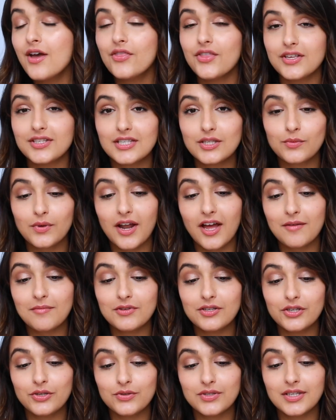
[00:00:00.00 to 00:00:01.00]
this is what I've
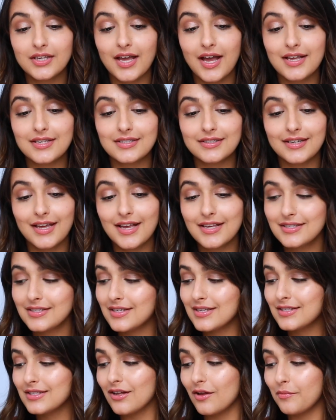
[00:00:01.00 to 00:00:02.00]
been using as an
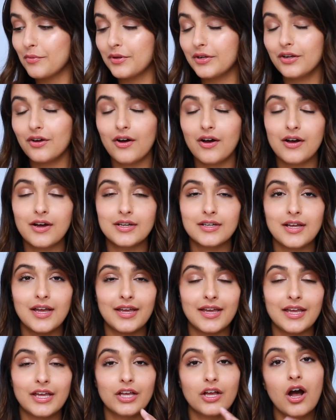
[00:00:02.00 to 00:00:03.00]
essence. I'll put it on
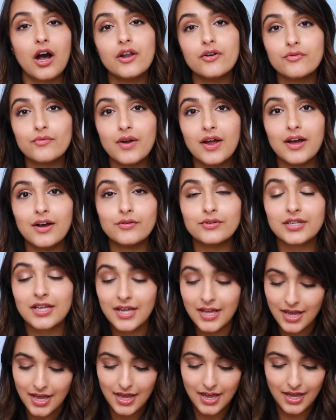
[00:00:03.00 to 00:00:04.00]
a cotton round,
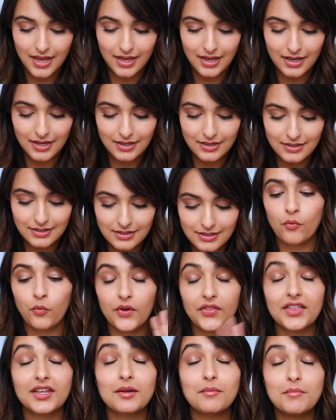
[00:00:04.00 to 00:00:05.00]
and
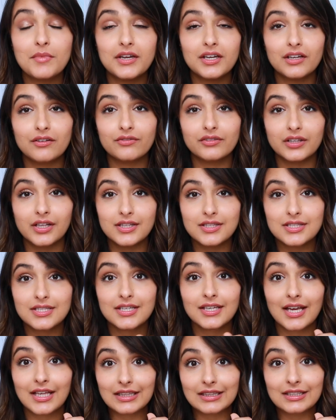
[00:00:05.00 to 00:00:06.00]
within a minute of
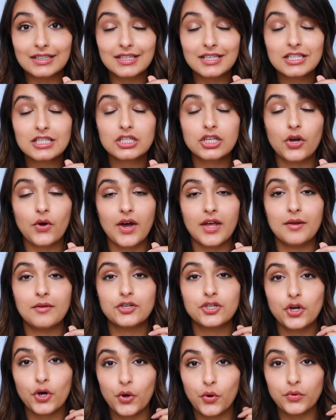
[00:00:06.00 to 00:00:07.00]
cleansing at least, go ahead and
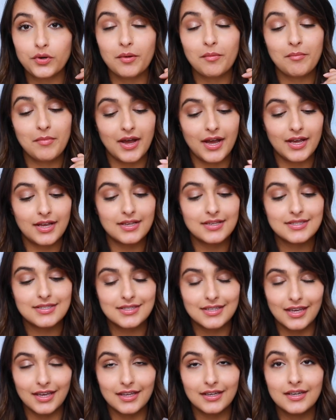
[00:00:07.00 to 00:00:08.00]
tone my
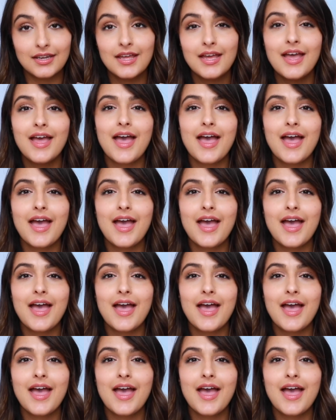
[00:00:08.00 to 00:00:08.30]
skin.